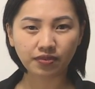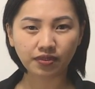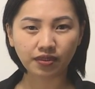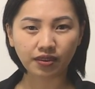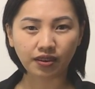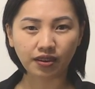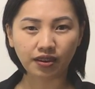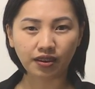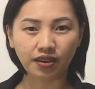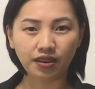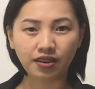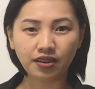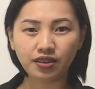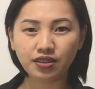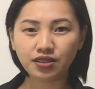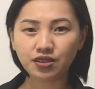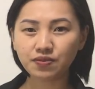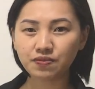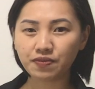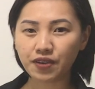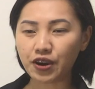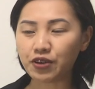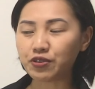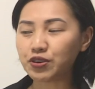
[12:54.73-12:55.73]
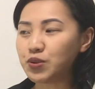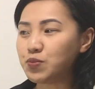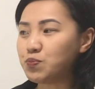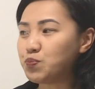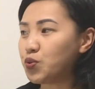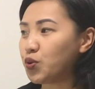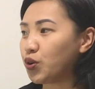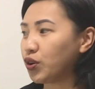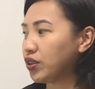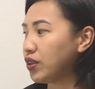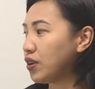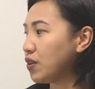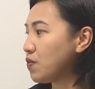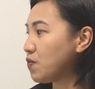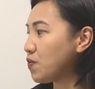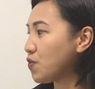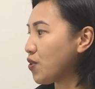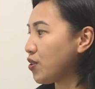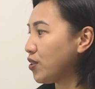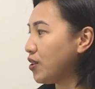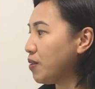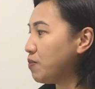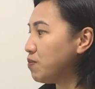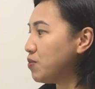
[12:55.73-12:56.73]
Okay? It's very important for
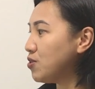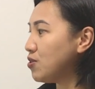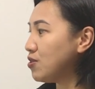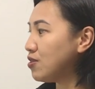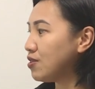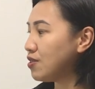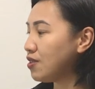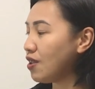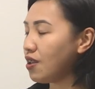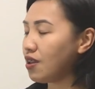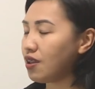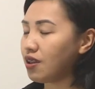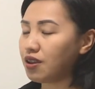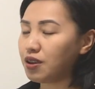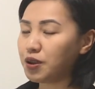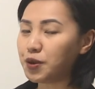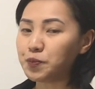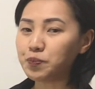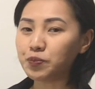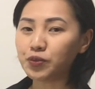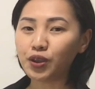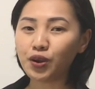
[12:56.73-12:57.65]
them to see